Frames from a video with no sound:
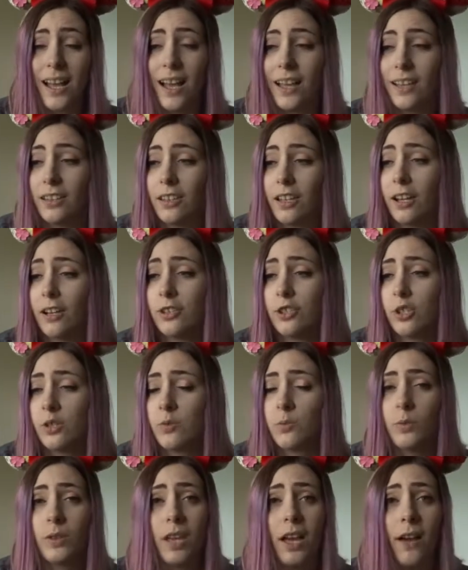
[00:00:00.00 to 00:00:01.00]
and I
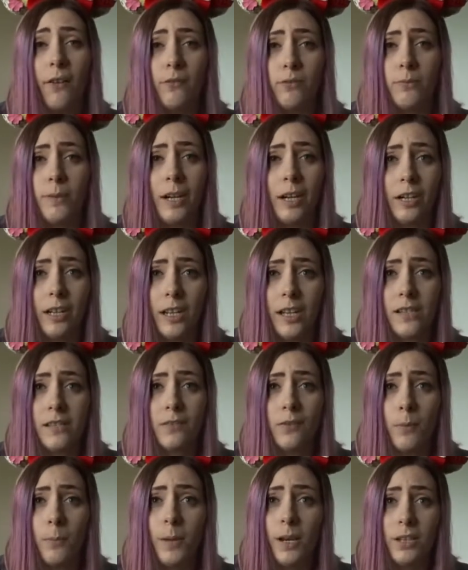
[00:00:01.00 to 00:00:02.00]
just want to have them there in case
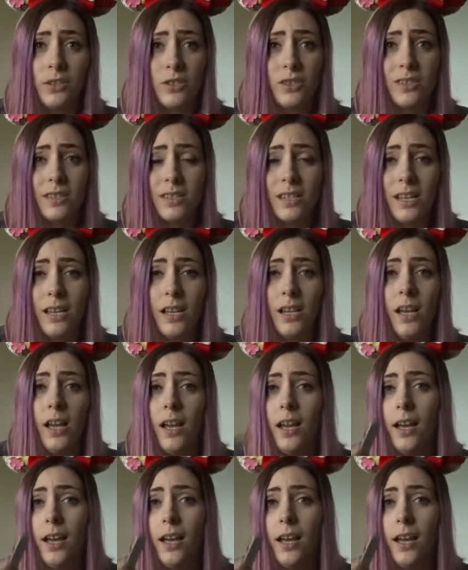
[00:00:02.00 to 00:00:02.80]
of emergency.